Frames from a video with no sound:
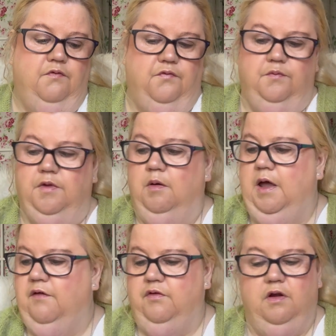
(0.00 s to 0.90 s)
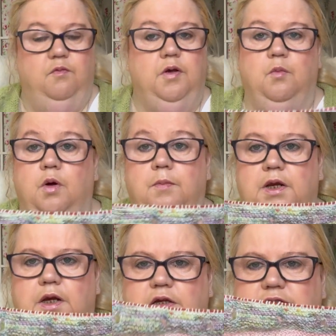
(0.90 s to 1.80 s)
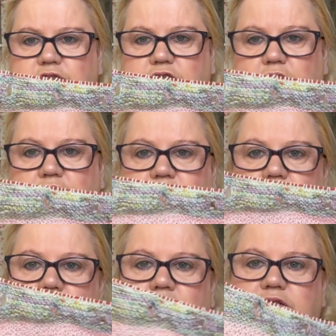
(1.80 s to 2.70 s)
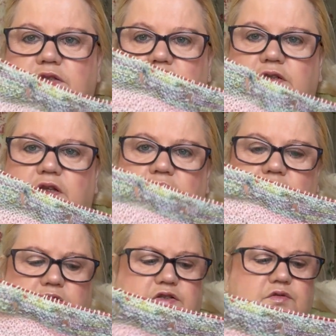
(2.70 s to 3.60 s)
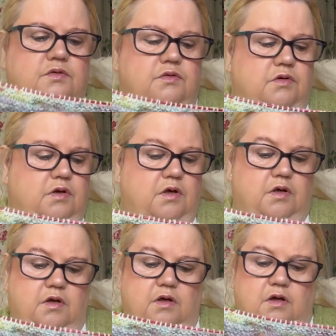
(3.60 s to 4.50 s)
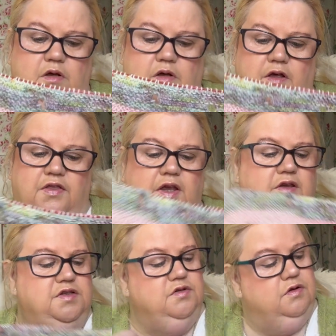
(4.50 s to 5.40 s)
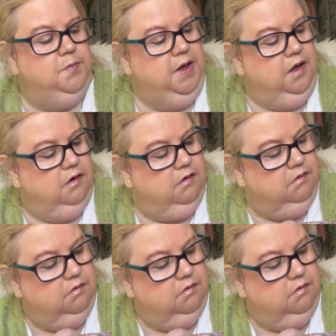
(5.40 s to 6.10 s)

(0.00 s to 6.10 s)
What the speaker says: No, I haven't. I've put in 1 mini since you last saw this, because I think you saw the pink.